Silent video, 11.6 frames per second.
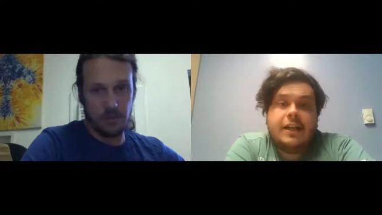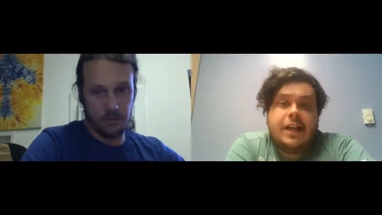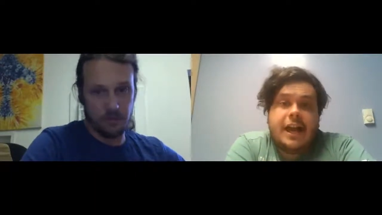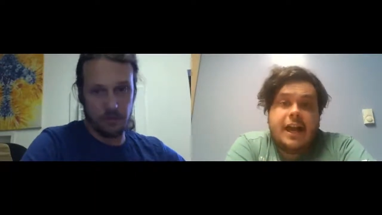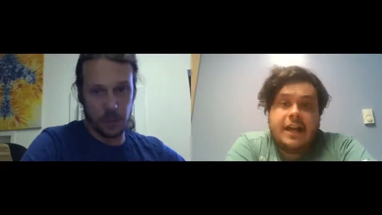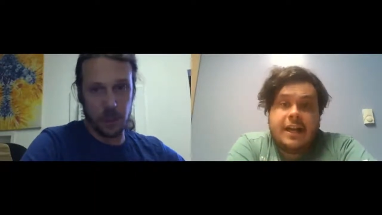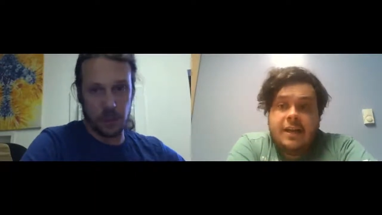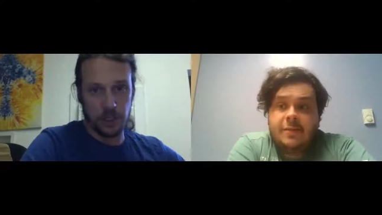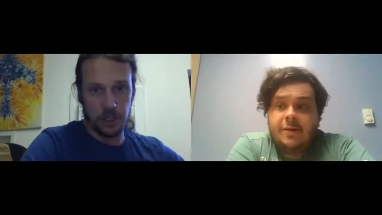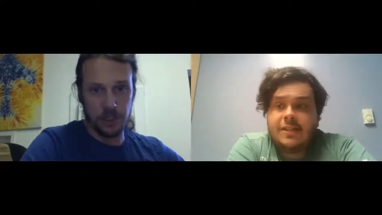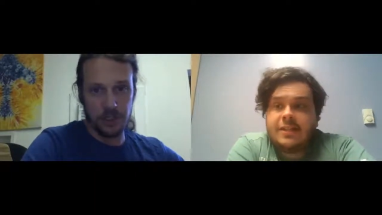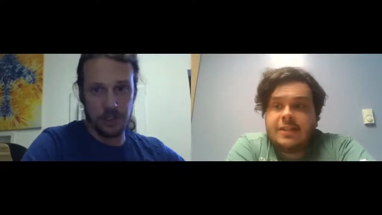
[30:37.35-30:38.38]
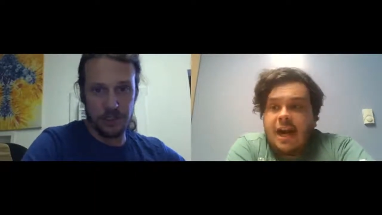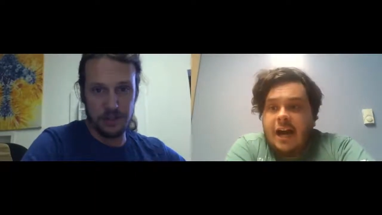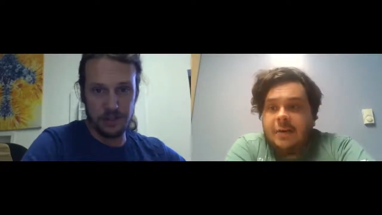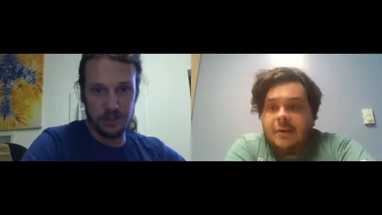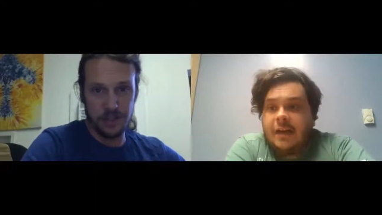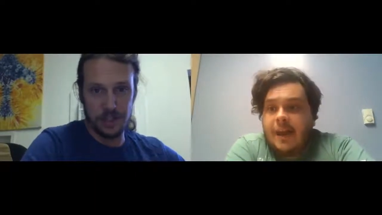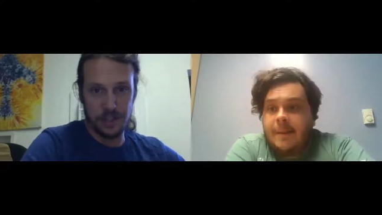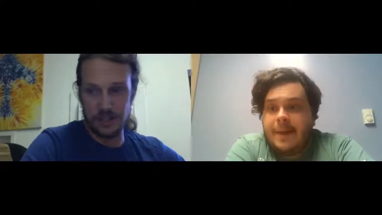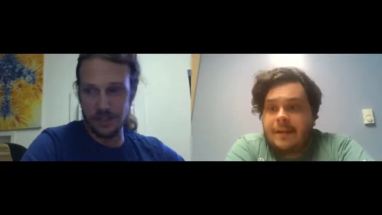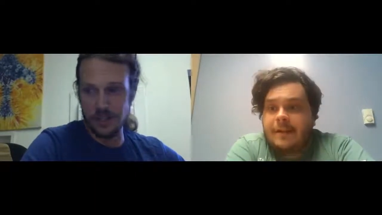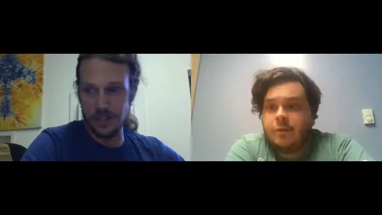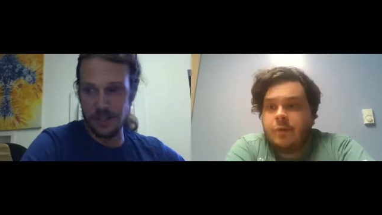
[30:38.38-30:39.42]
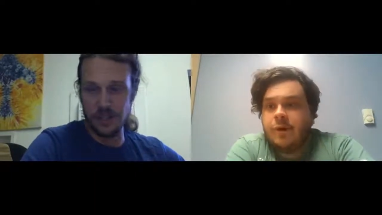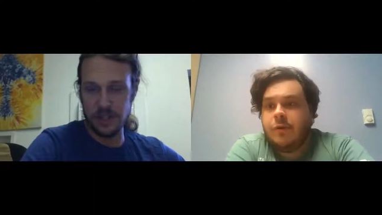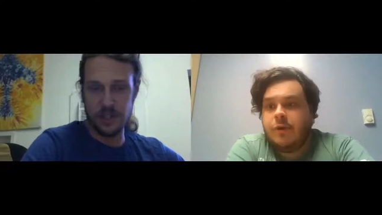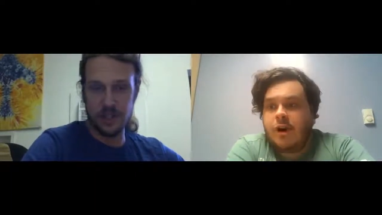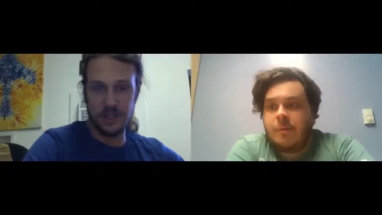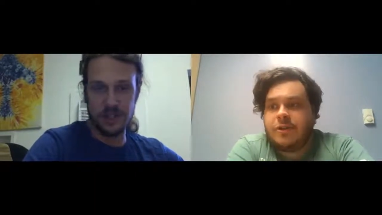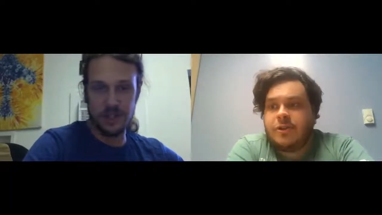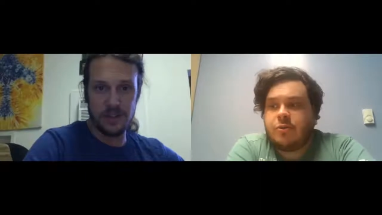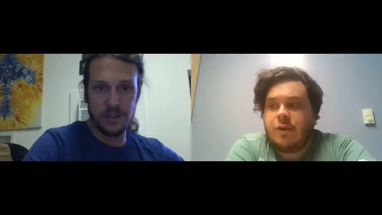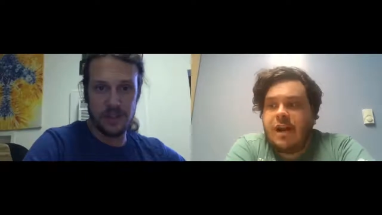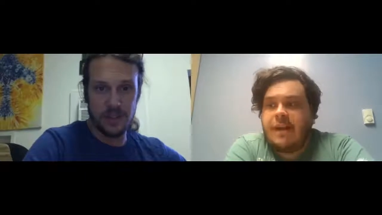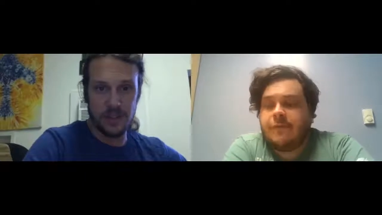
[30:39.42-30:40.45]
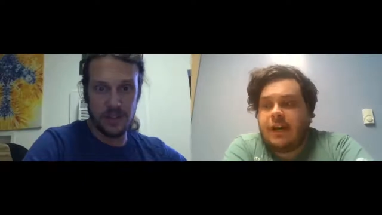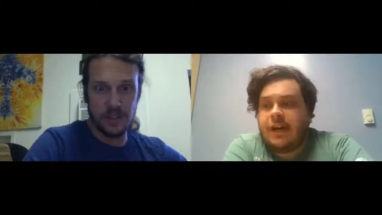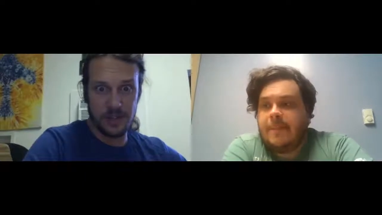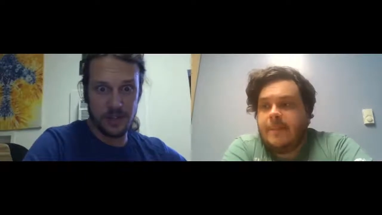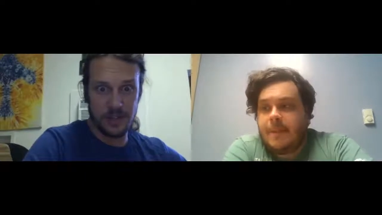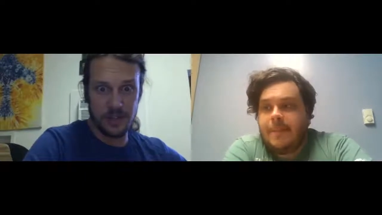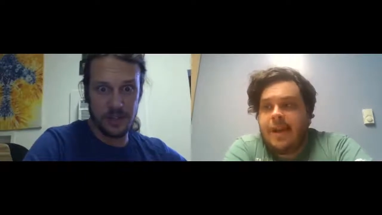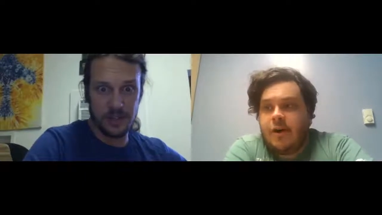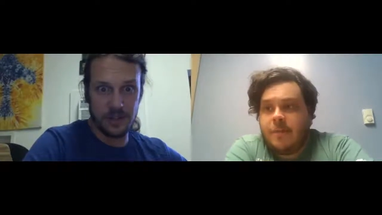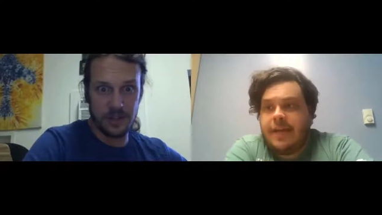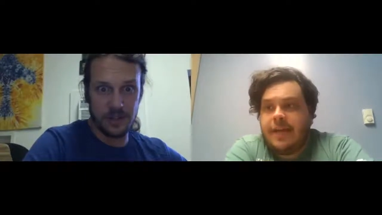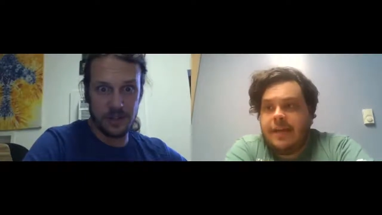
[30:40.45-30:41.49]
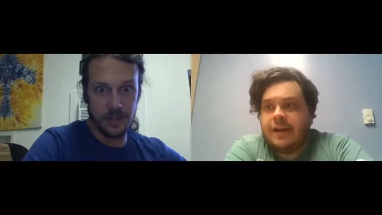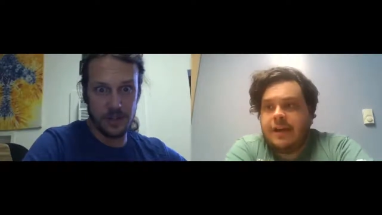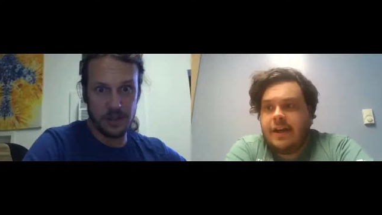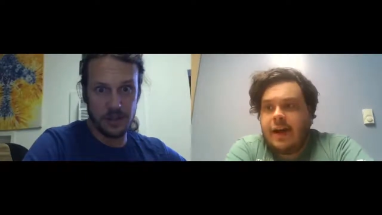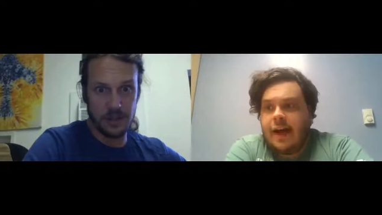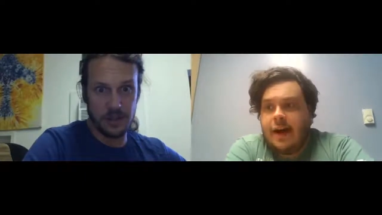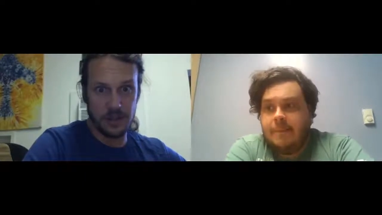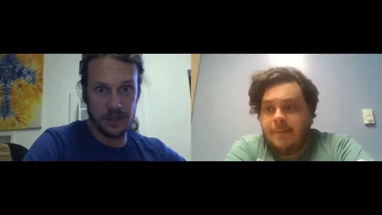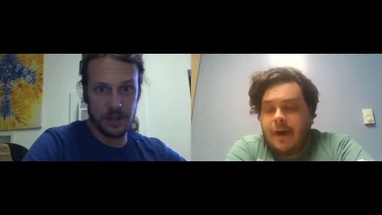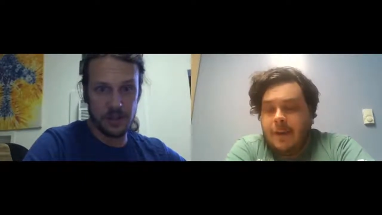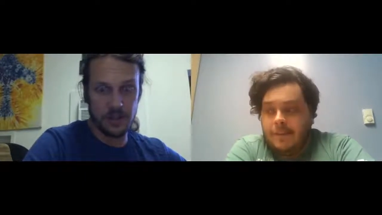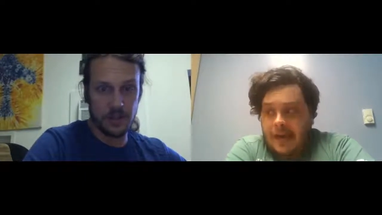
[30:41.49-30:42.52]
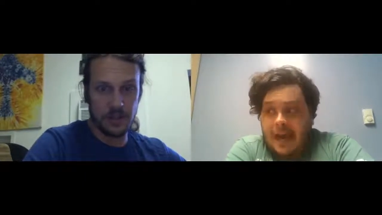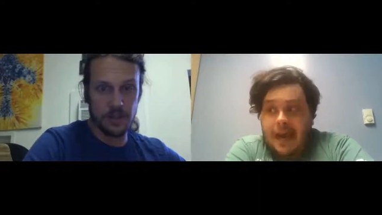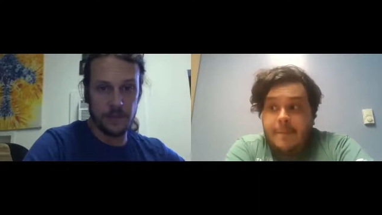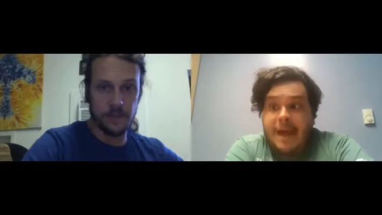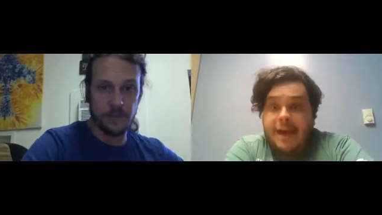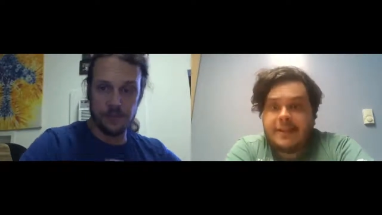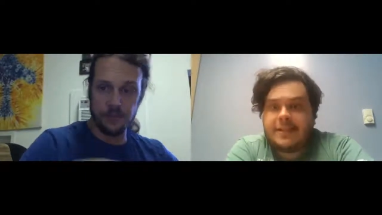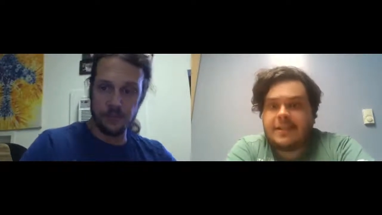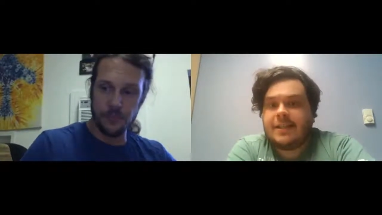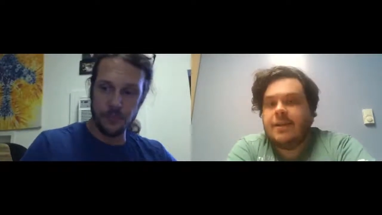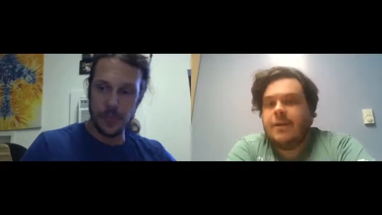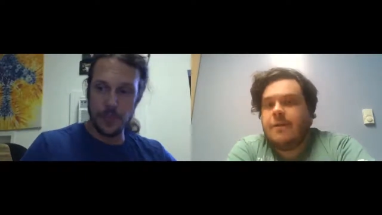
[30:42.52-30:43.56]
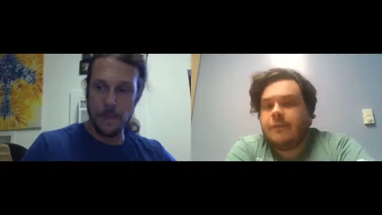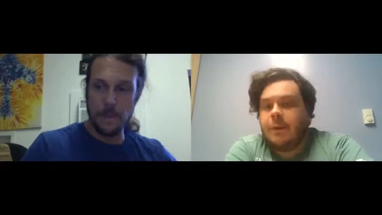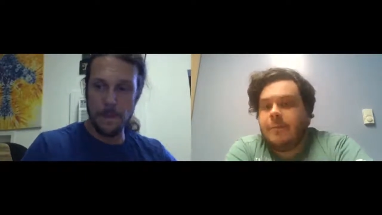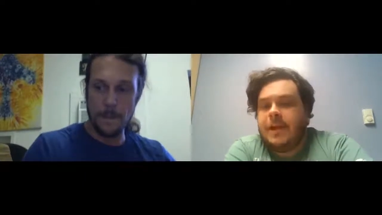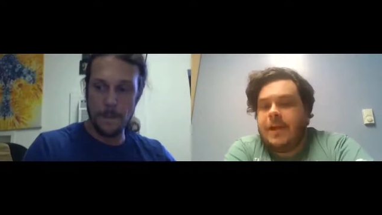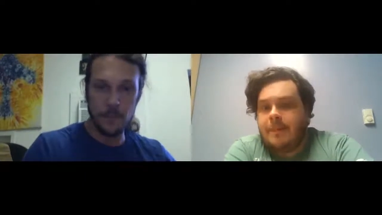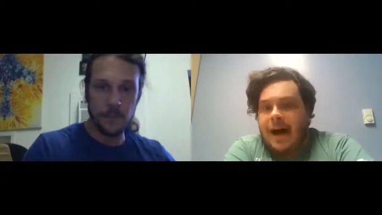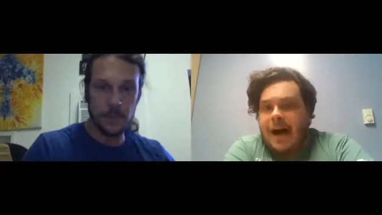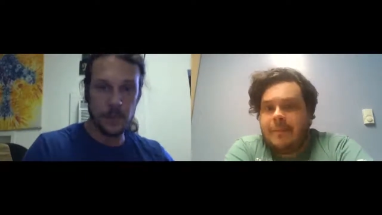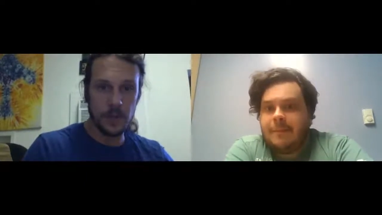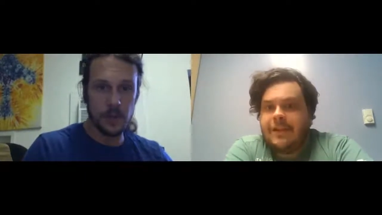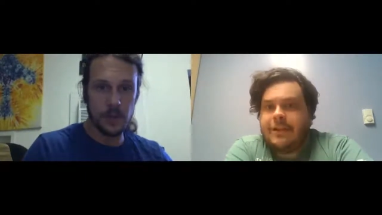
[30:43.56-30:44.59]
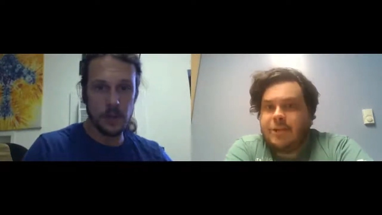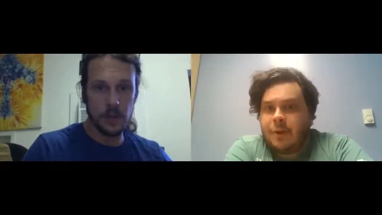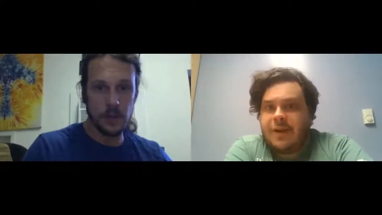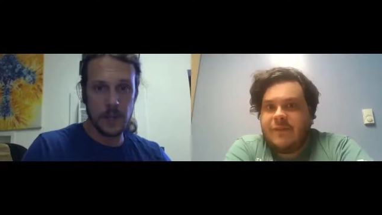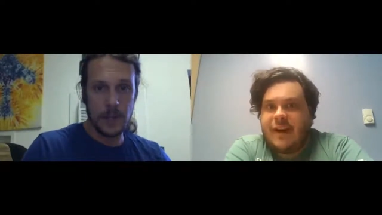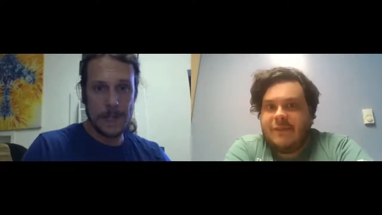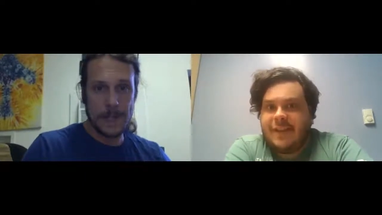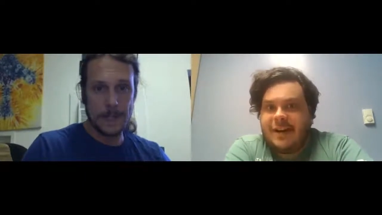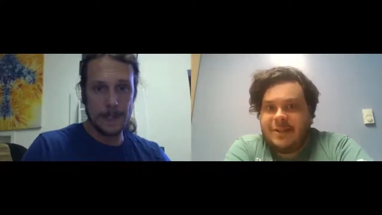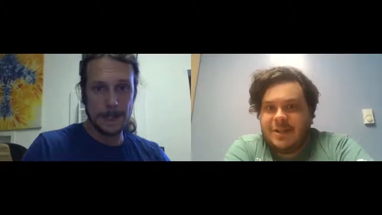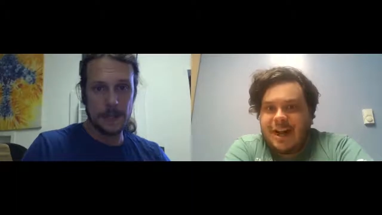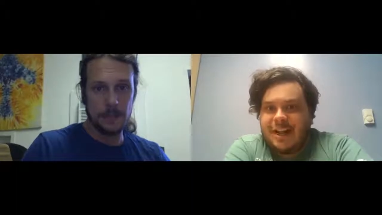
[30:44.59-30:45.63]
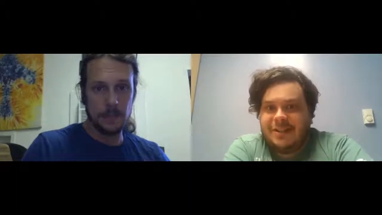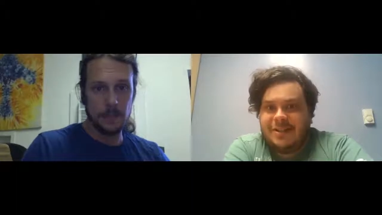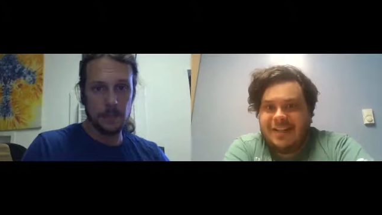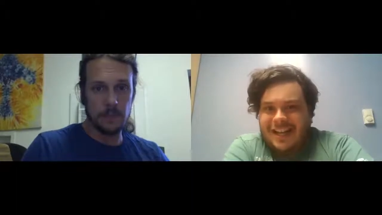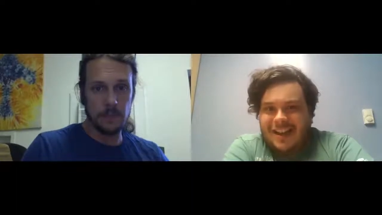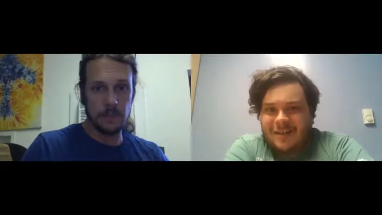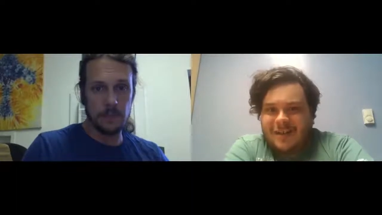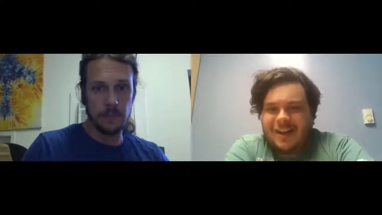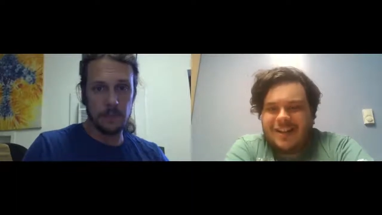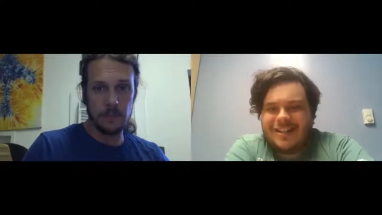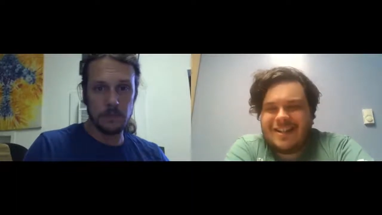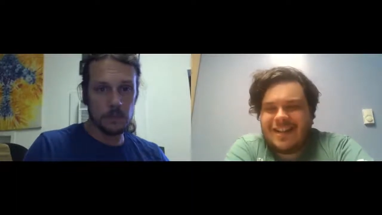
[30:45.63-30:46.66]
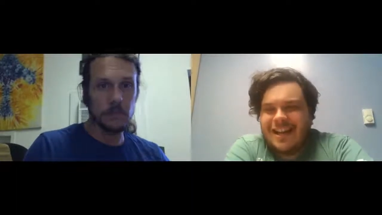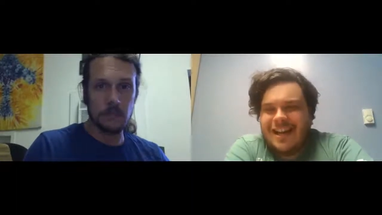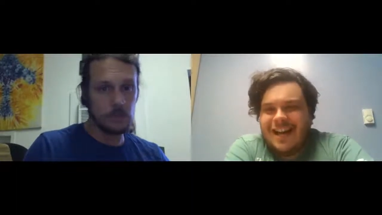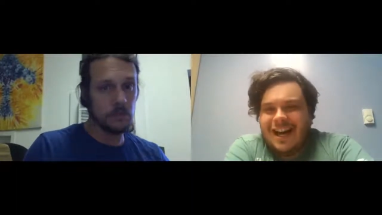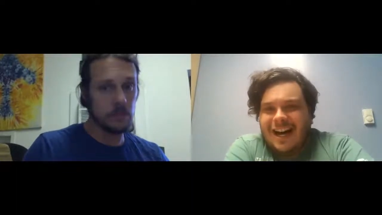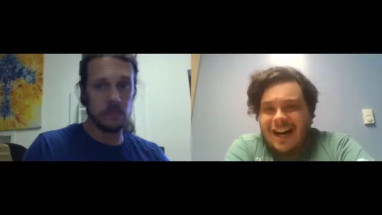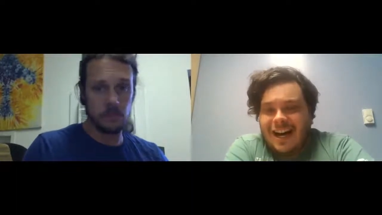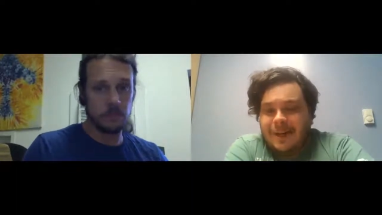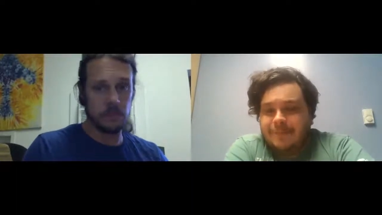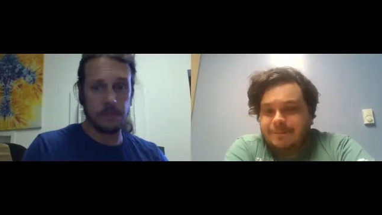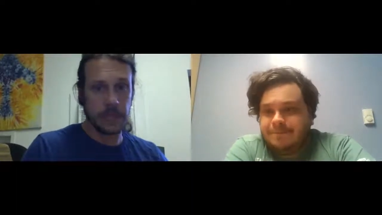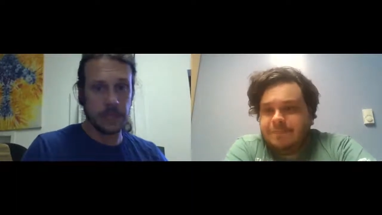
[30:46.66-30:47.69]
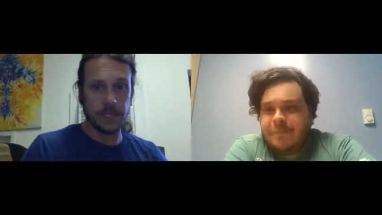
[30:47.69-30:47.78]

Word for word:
Speaker 1: For sure. Was, I I mean, we were almost ready for him to mail me um um Amex for me to buy him like twenty five thousand dollars in gift cards. Um,